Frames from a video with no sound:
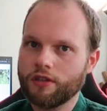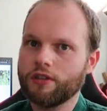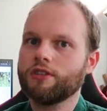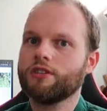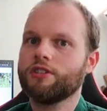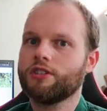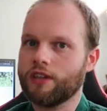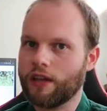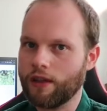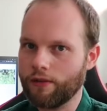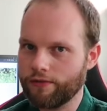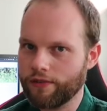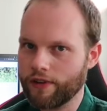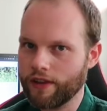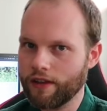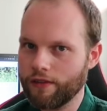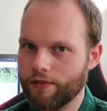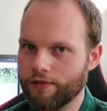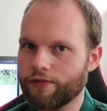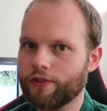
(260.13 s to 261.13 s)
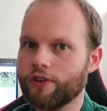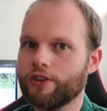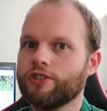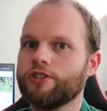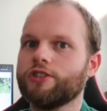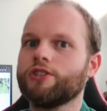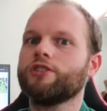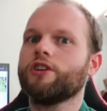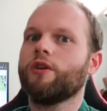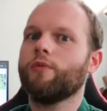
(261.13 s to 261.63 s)
safely
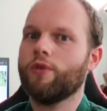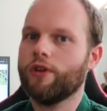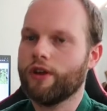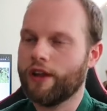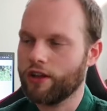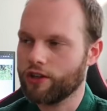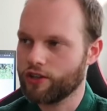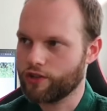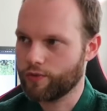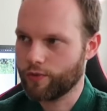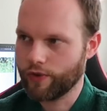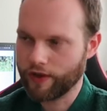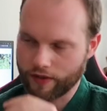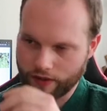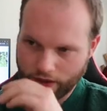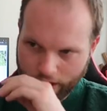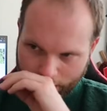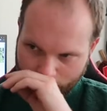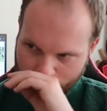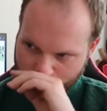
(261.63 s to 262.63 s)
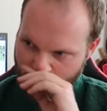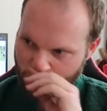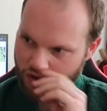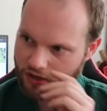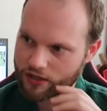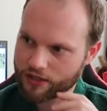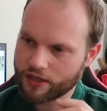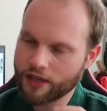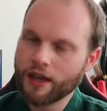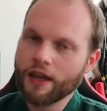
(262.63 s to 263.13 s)
versus someone else with a sword.